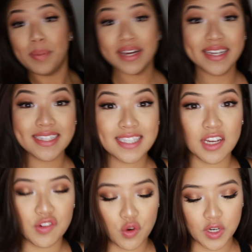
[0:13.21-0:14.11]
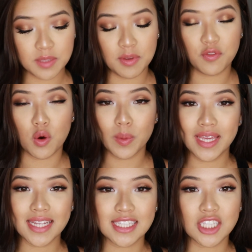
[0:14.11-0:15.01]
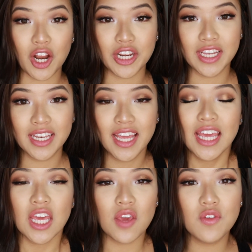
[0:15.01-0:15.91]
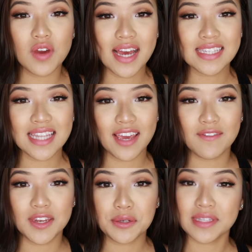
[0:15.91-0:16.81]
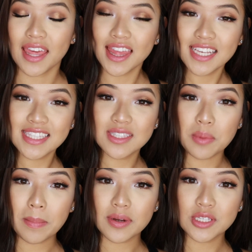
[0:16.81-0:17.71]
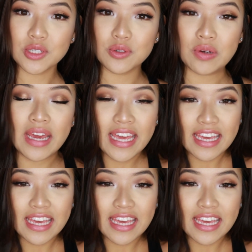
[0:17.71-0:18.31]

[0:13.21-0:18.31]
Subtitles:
But of course, before we get started, if you guys like videos like this, remember to